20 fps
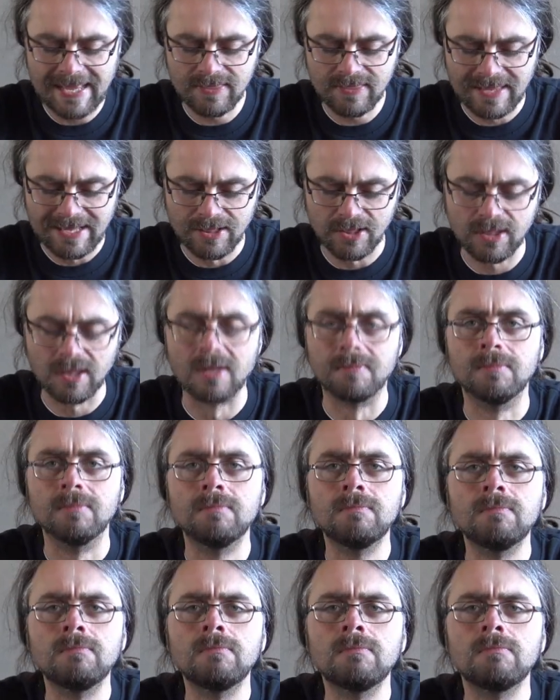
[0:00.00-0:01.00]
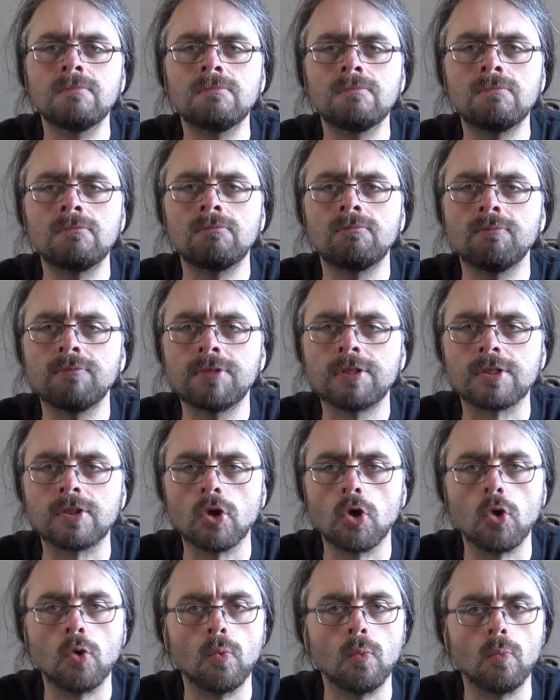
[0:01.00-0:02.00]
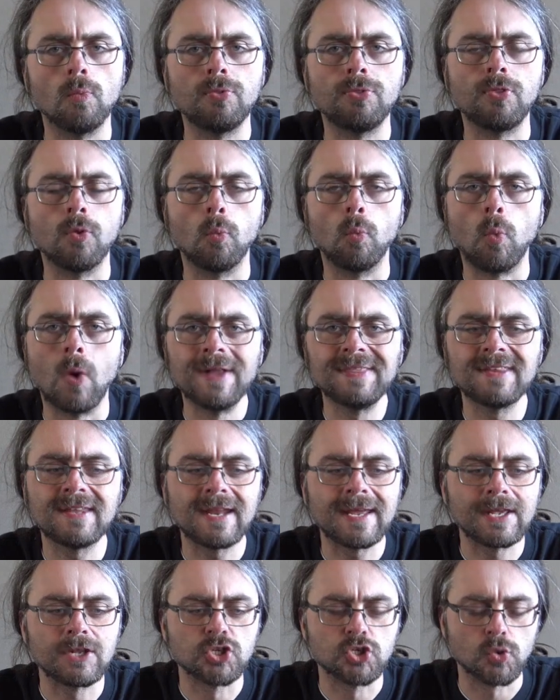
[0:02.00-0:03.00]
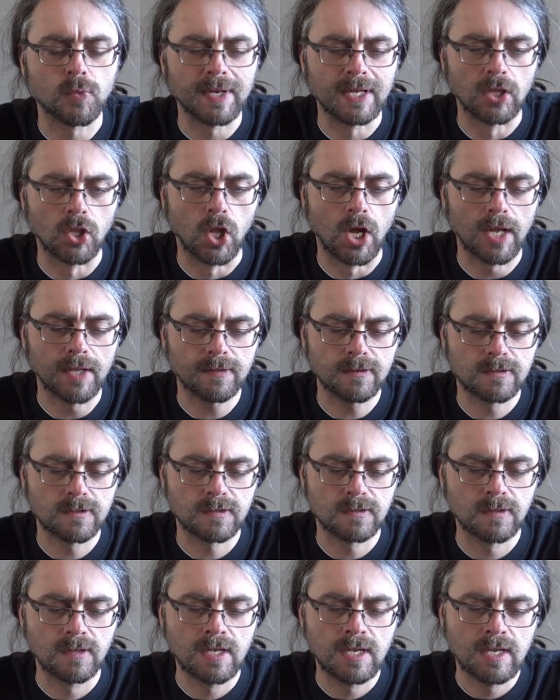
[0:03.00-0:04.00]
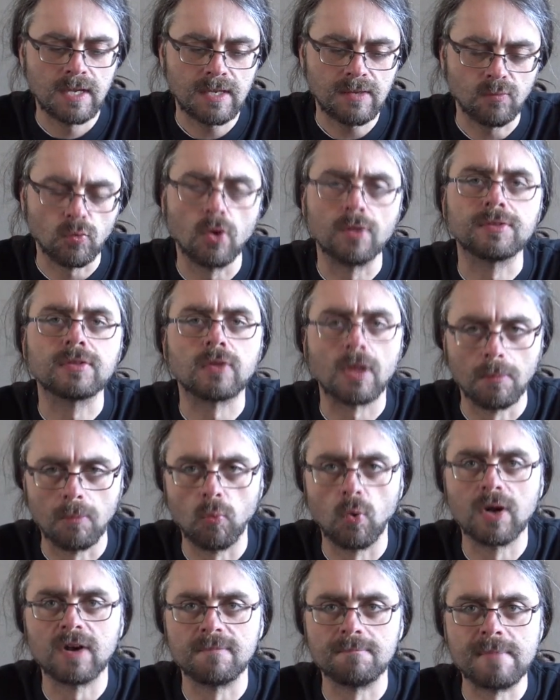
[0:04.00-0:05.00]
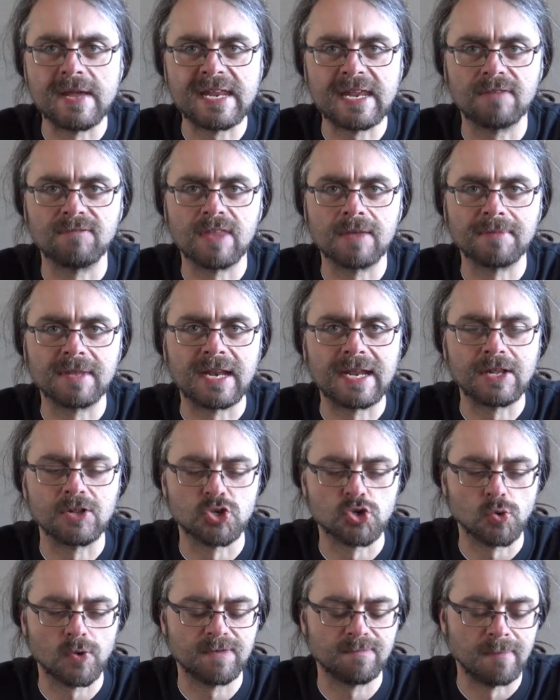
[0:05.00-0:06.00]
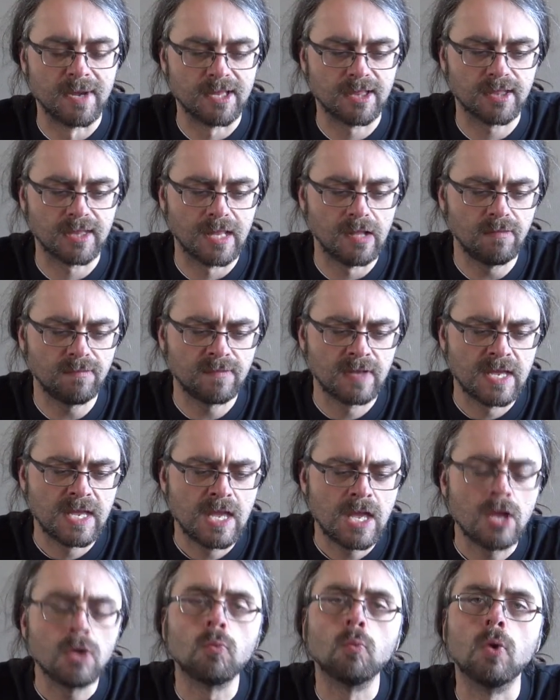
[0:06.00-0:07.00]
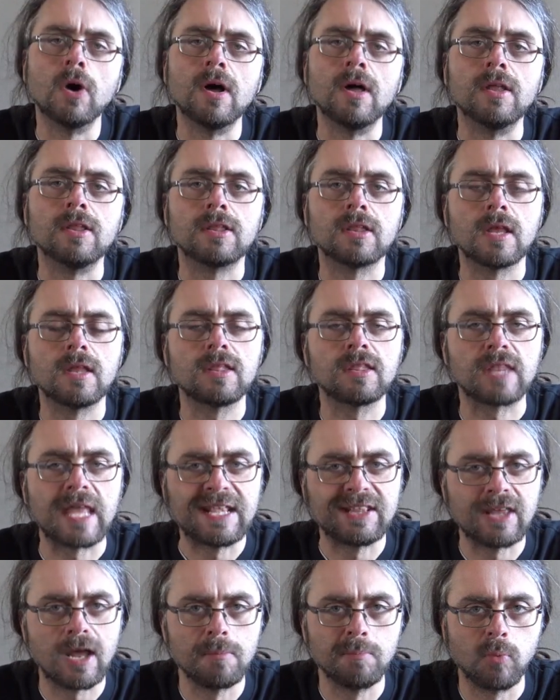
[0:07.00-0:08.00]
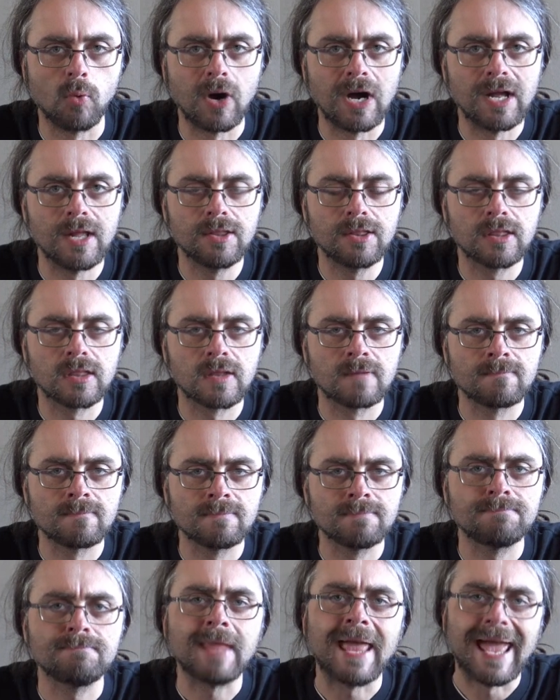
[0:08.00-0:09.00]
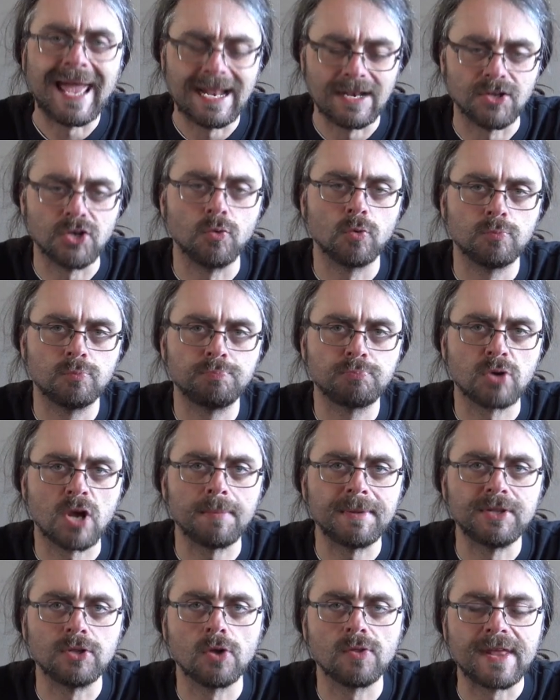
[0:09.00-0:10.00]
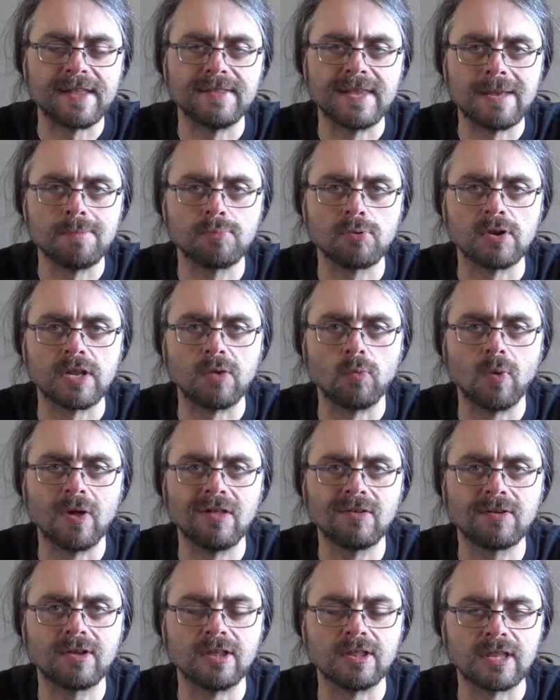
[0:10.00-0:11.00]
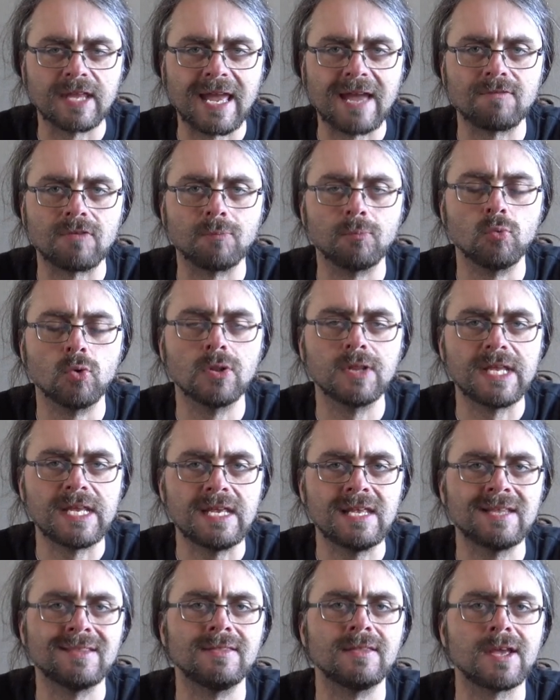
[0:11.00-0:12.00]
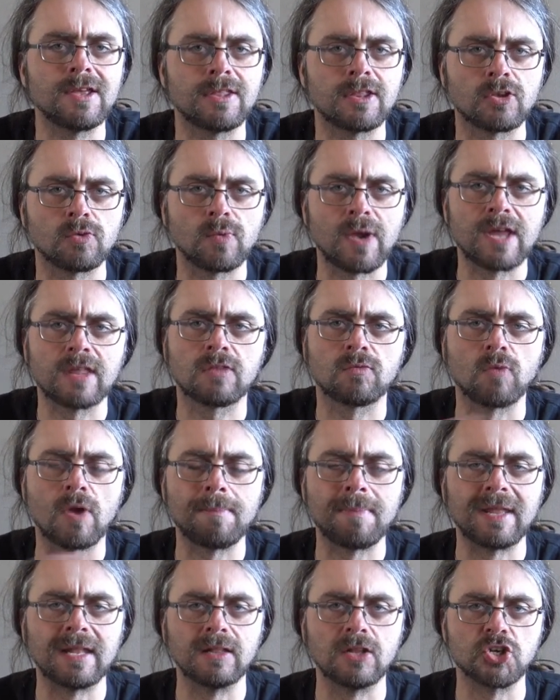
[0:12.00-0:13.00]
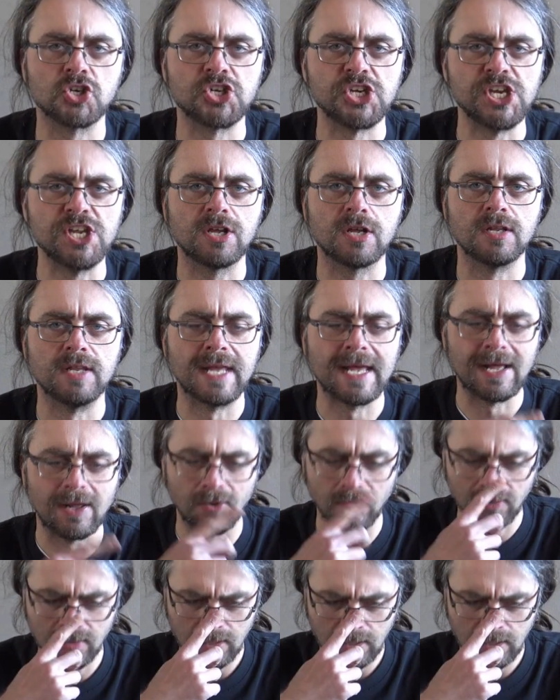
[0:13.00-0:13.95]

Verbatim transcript: and then some. So the one that I enjoy a lot, well, it's one of many of them that I enjoyed myself, was Saint Ambroise. And you would probably know that name pretty well because they have a really nice terrace right by the Lachine Canal,